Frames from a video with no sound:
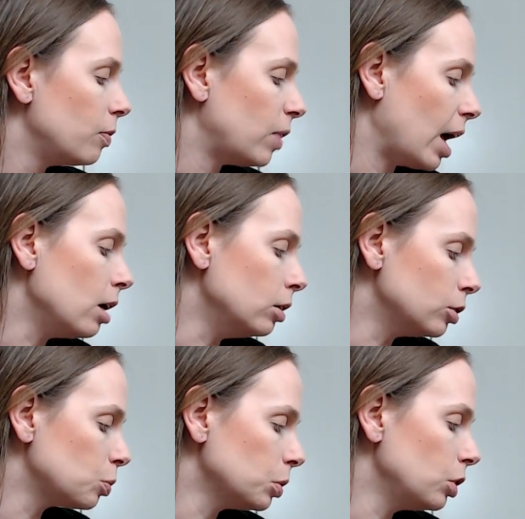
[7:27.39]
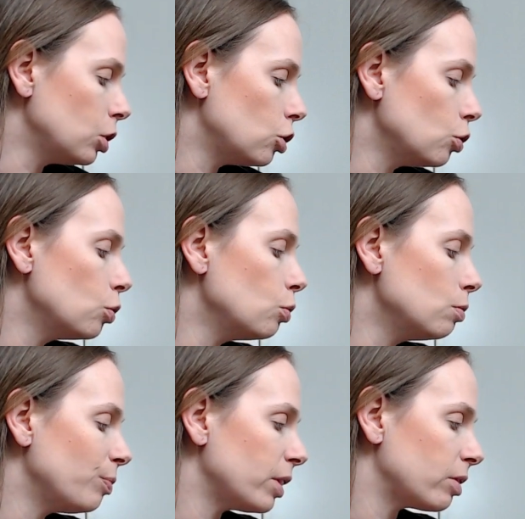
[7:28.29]
That looks really
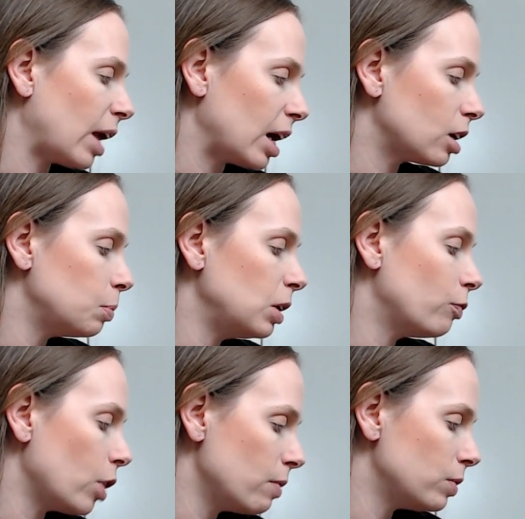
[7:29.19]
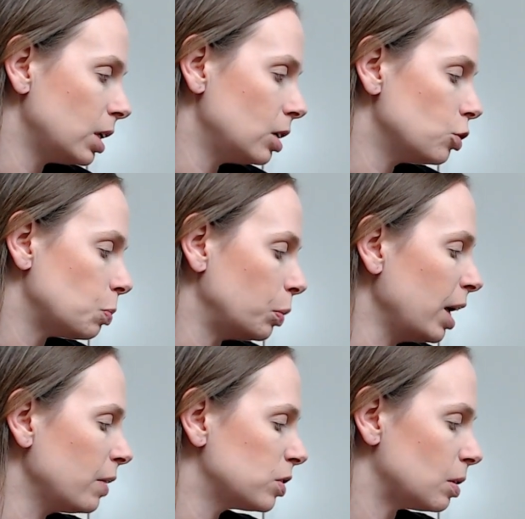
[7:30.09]
cute. That could be for everyday use. We
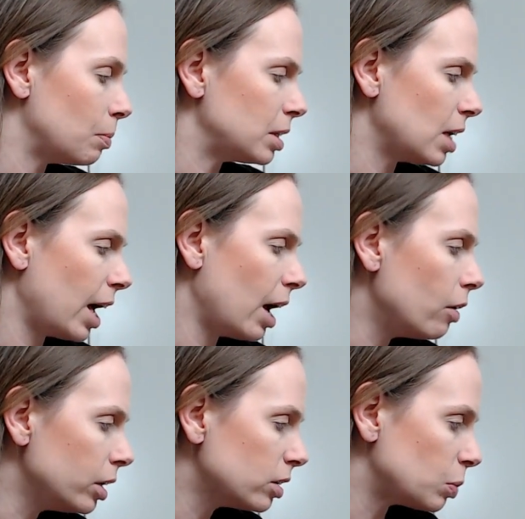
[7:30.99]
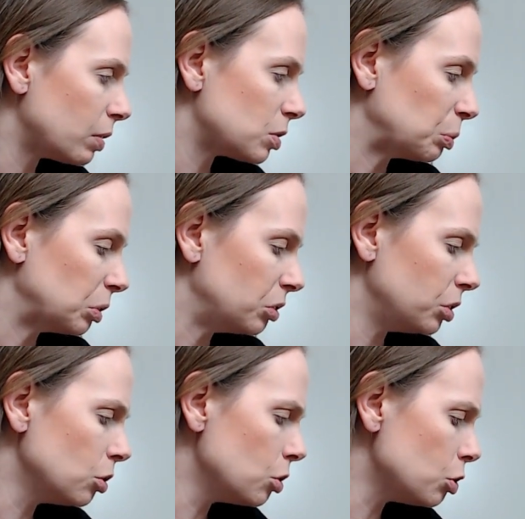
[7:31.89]
have some metallics. We have some
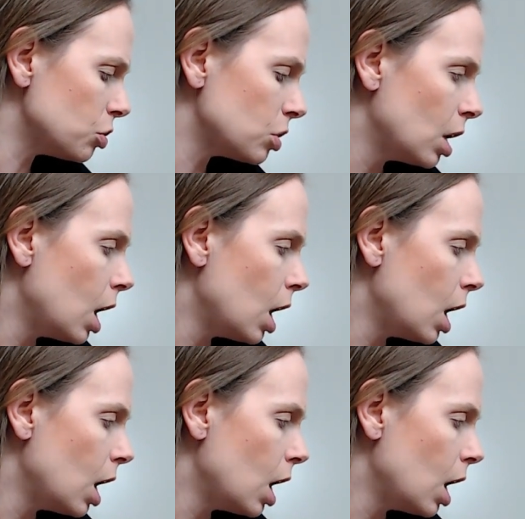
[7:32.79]
glitters.